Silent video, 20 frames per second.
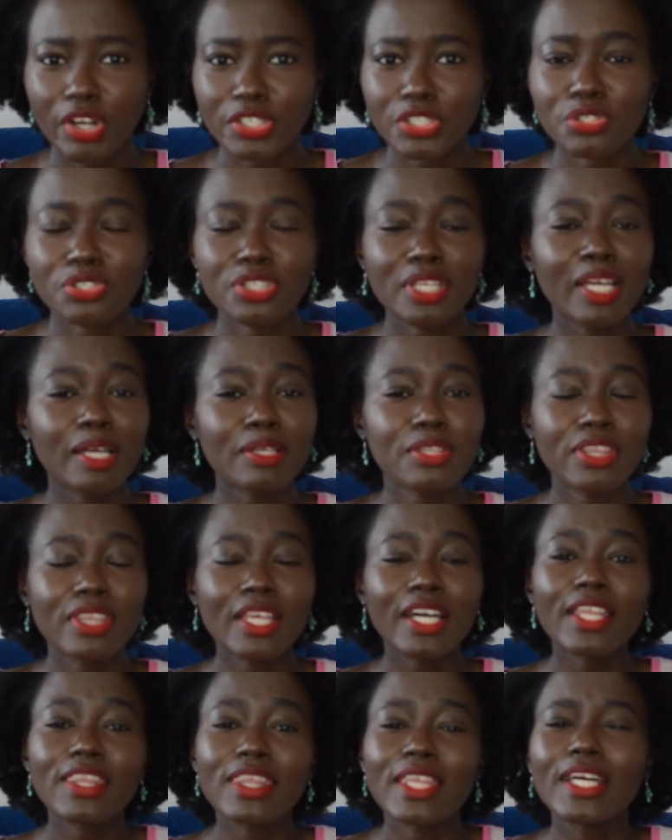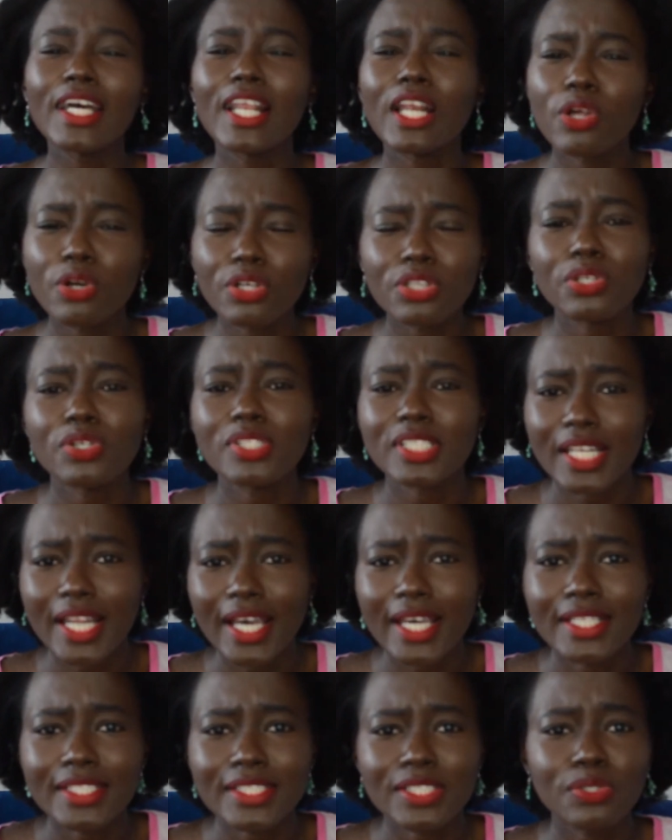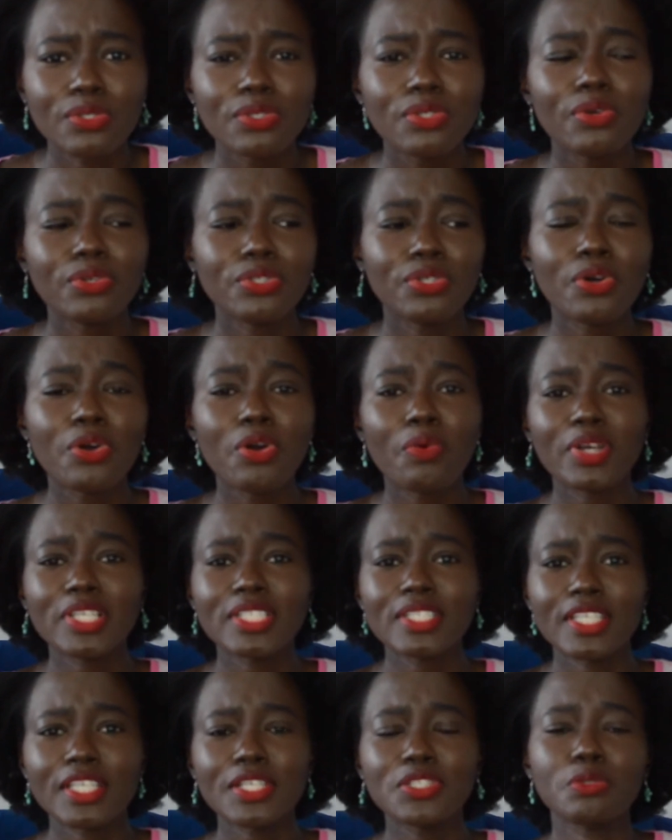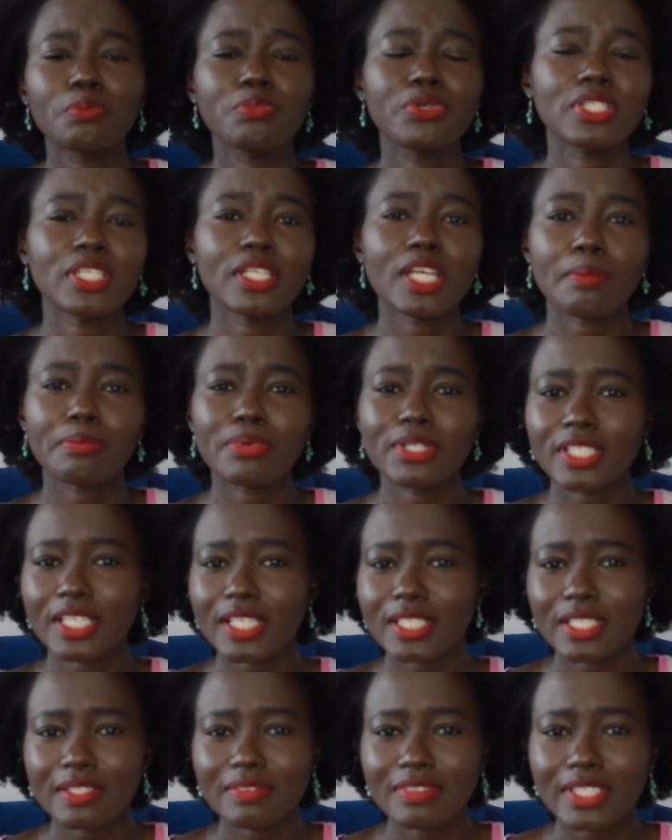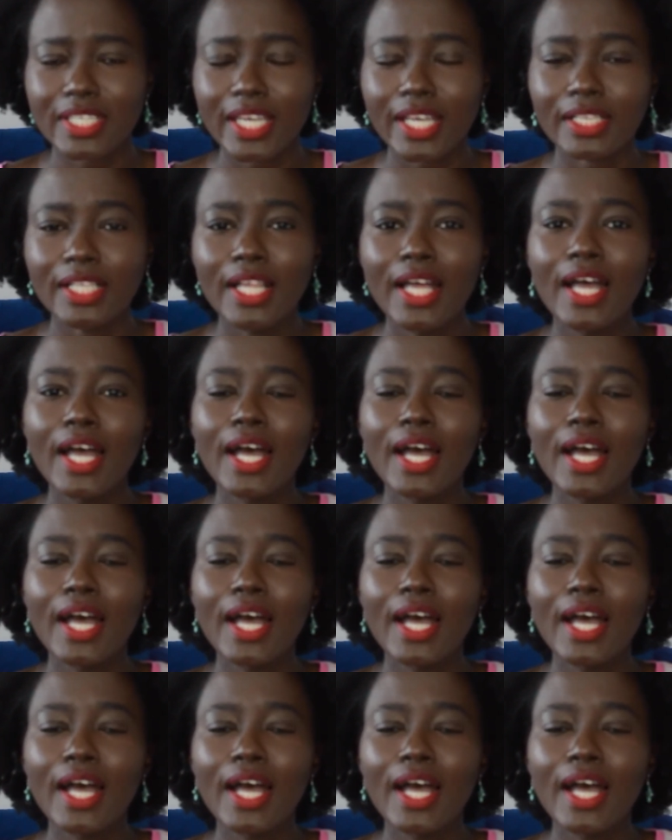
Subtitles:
So think along those lines. Don't always think to put in a protective style.